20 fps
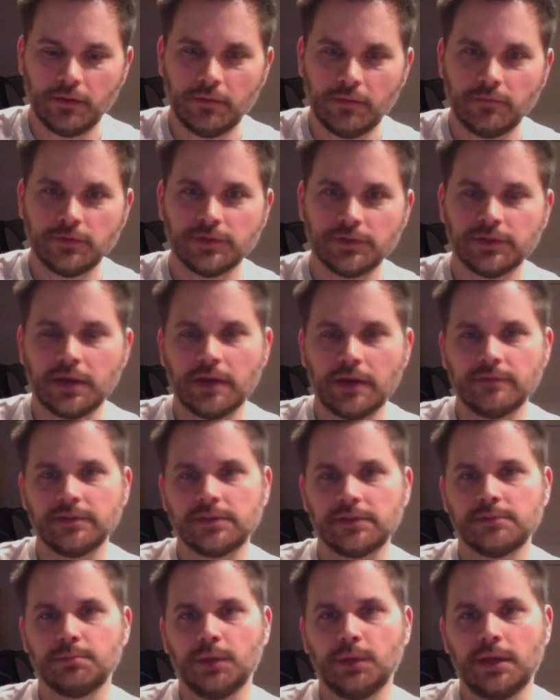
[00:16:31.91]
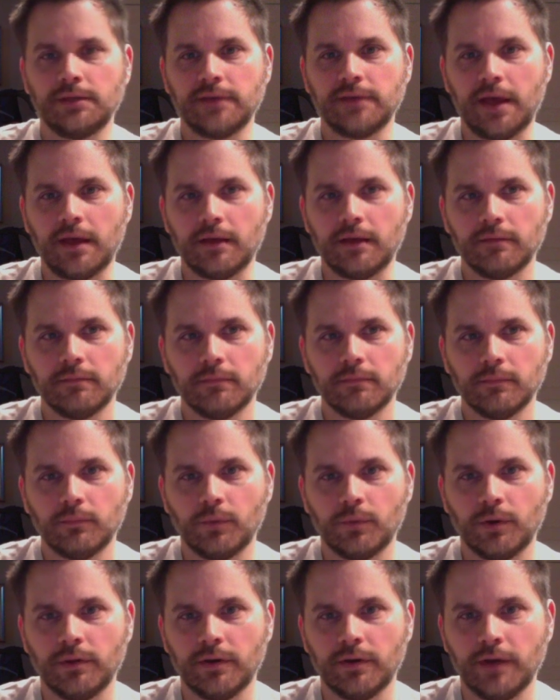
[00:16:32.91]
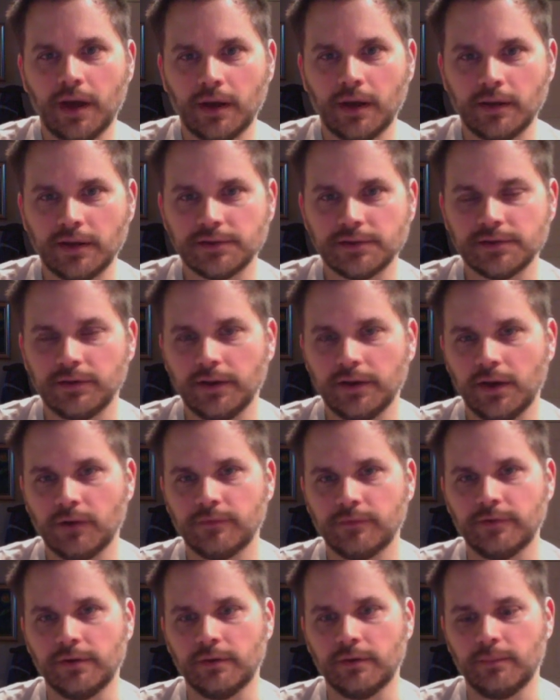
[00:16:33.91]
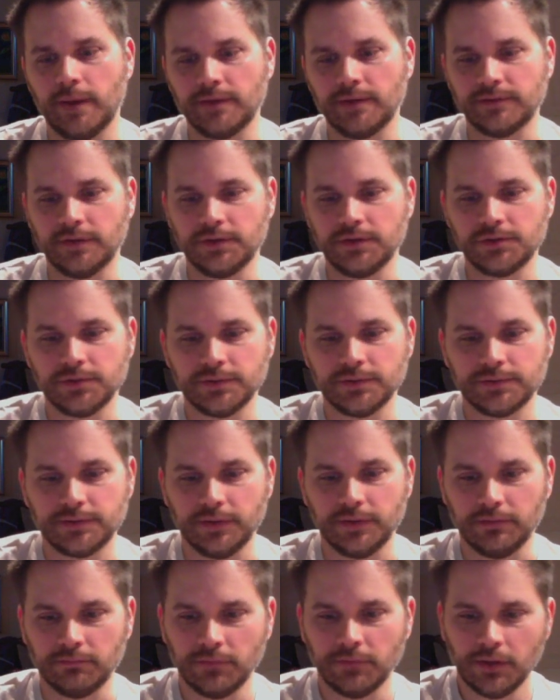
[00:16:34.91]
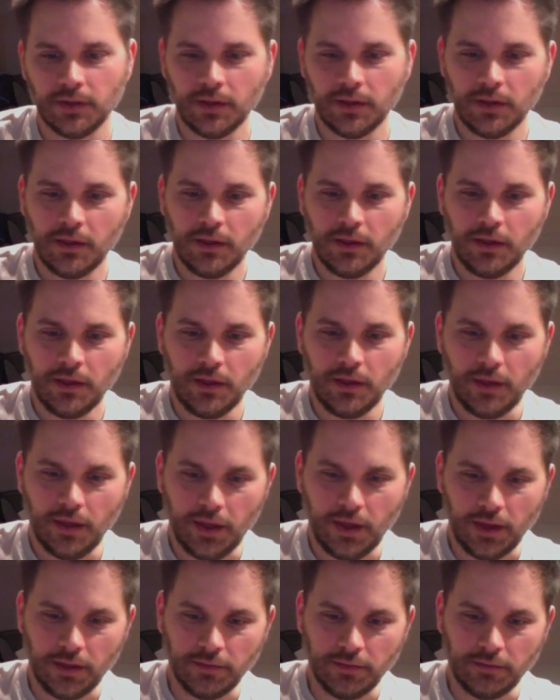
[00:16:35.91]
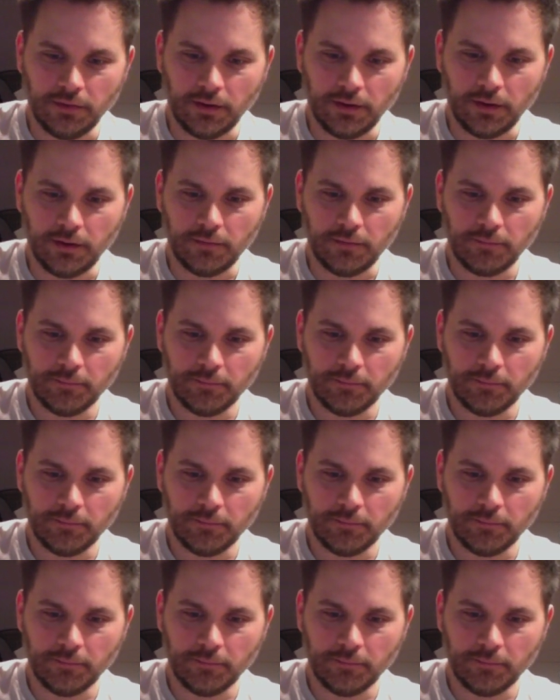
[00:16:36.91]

just kind of explains that where they're not necessarily out for your best interests, and and uh,